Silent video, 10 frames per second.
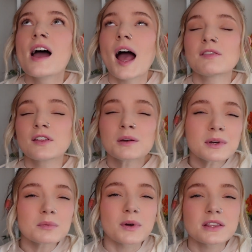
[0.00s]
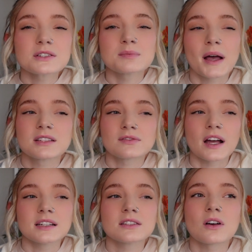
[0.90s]
I feel like with brother's best
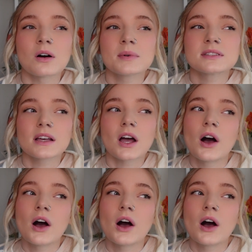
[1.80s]
friend, it's always like,